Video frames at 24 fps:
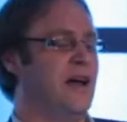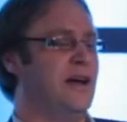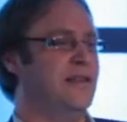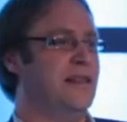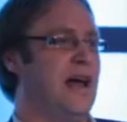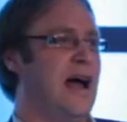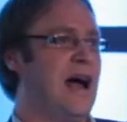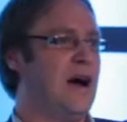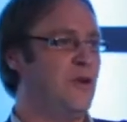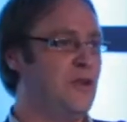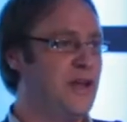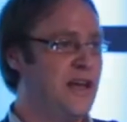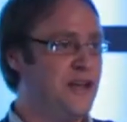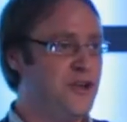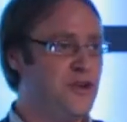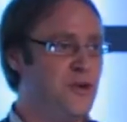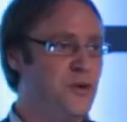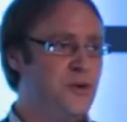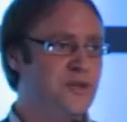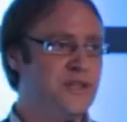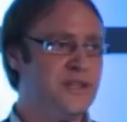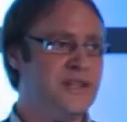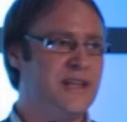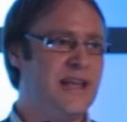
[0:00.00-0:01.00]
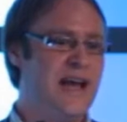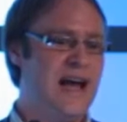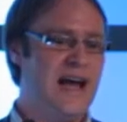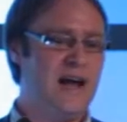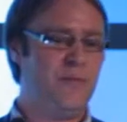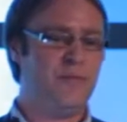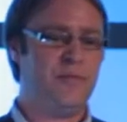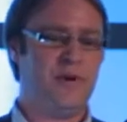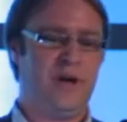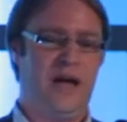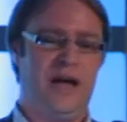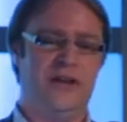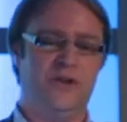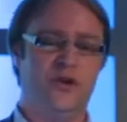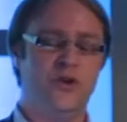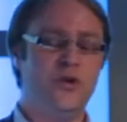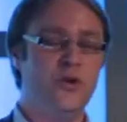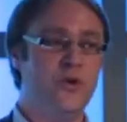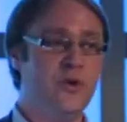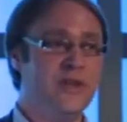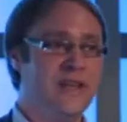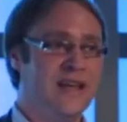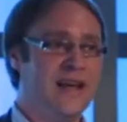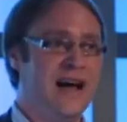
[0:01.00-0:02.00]
and how they're using the app, and
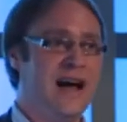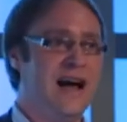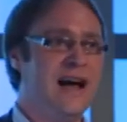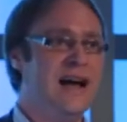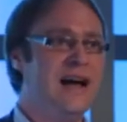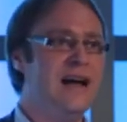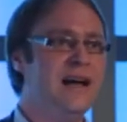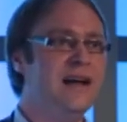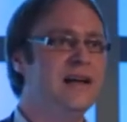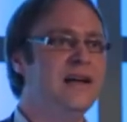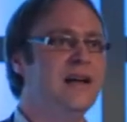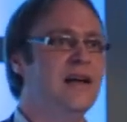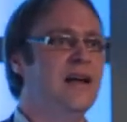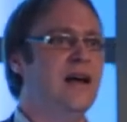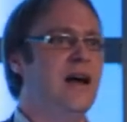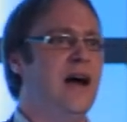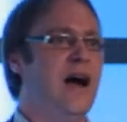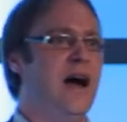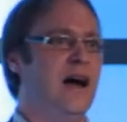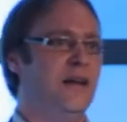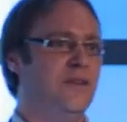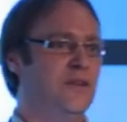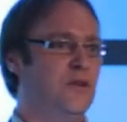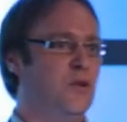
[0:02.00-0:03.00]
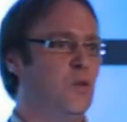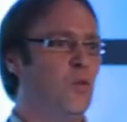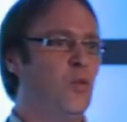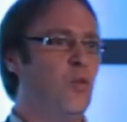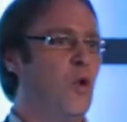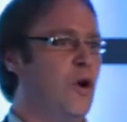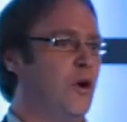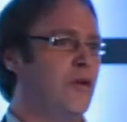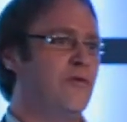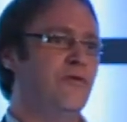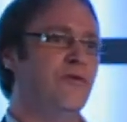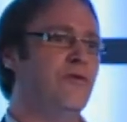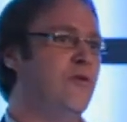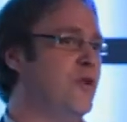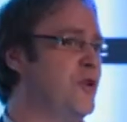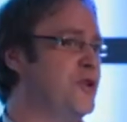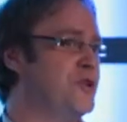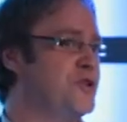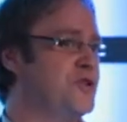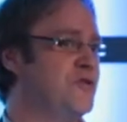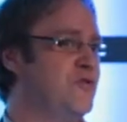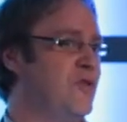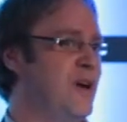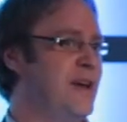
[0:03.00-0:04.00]
who they are, and what
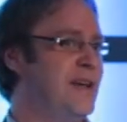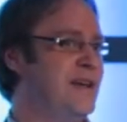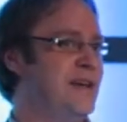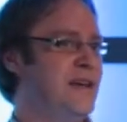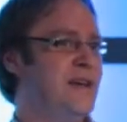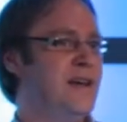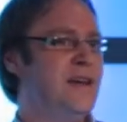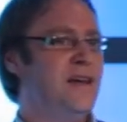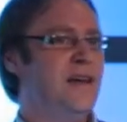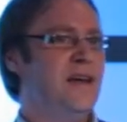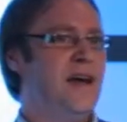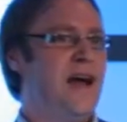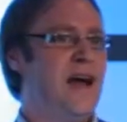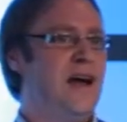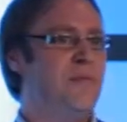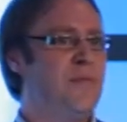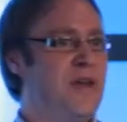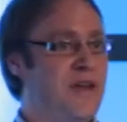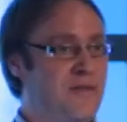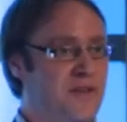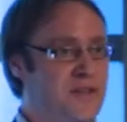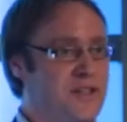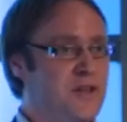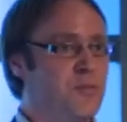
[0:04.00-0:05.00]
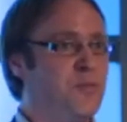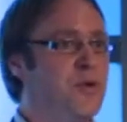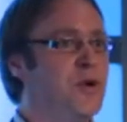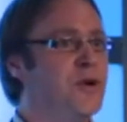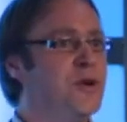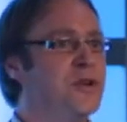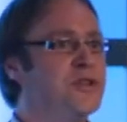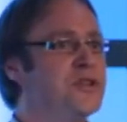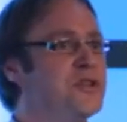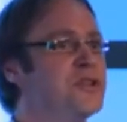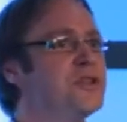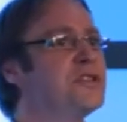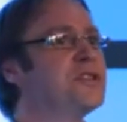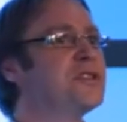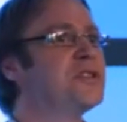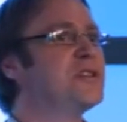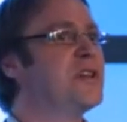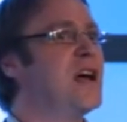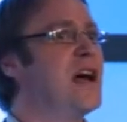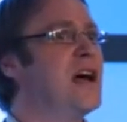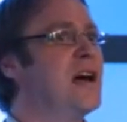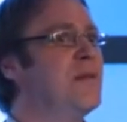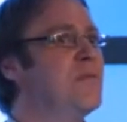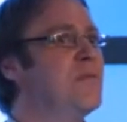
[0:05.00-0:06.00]
conversion rate, if it's a purchase